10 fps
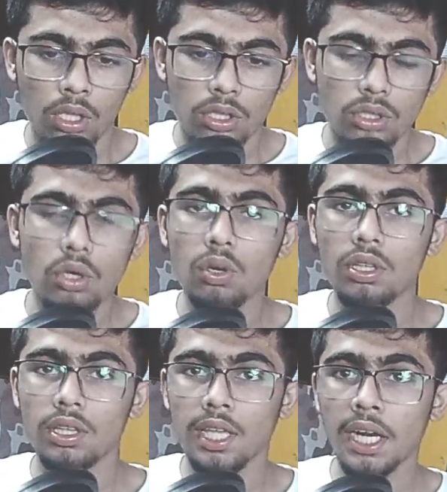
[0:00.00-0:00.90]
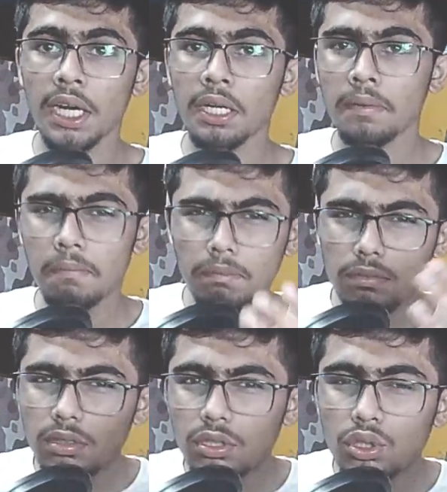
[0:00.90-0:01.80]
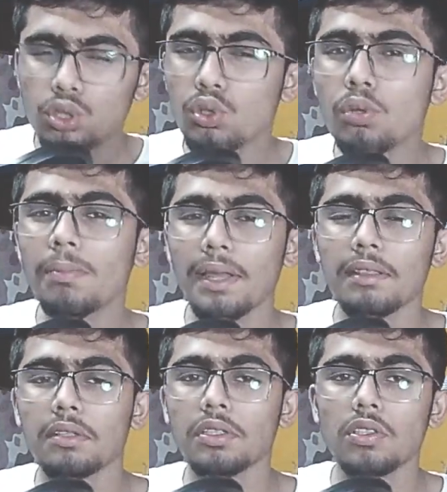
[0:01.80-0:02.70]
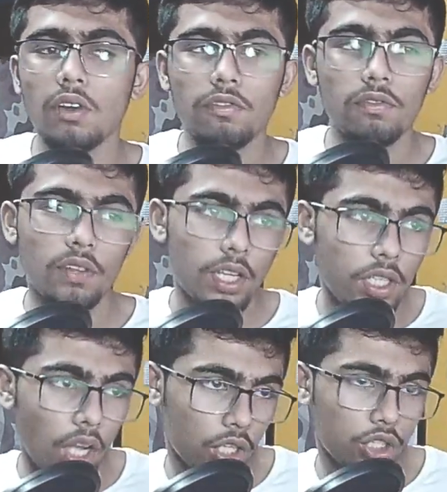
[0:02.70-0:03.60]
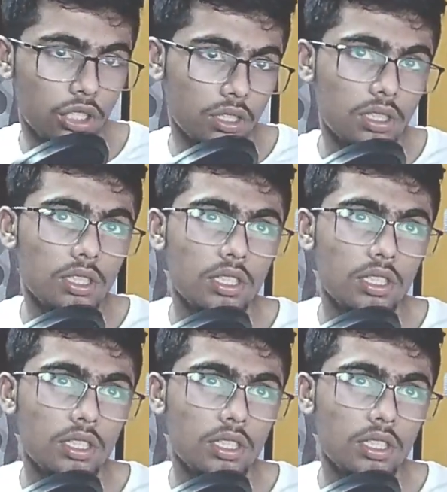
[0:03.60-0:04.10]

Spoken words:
So there are two methods of induction: